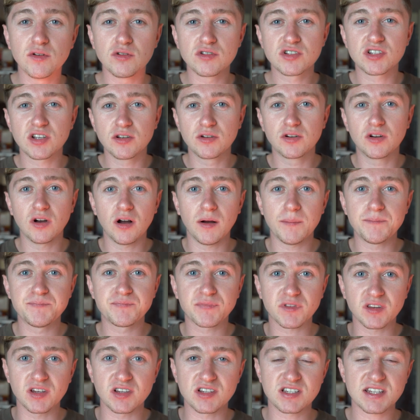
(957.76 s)
also got
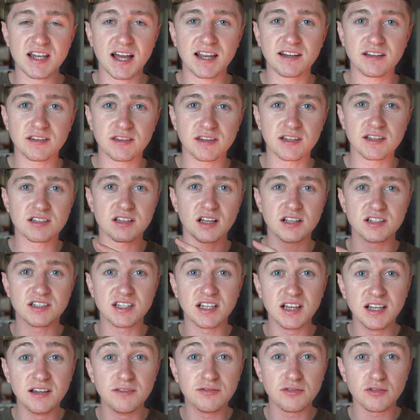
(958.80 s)
your standard things like
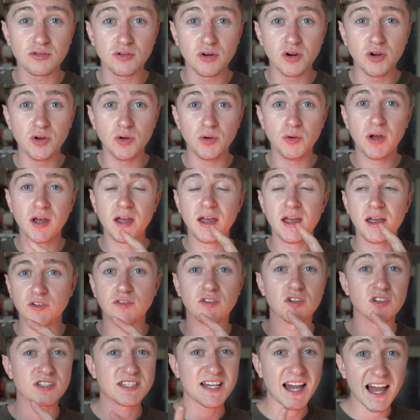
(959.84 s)
Deliveroo, you've
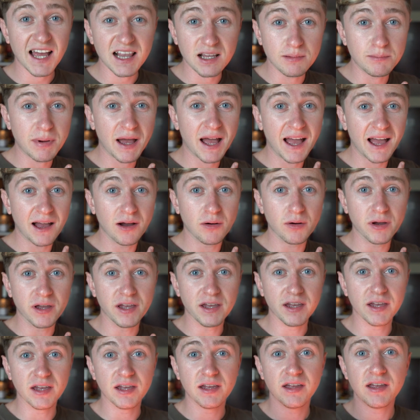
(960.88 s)
got Talabat out
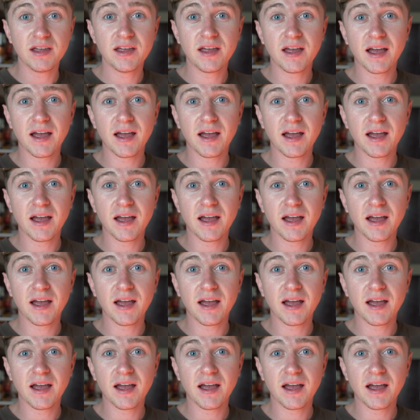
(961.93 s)
here,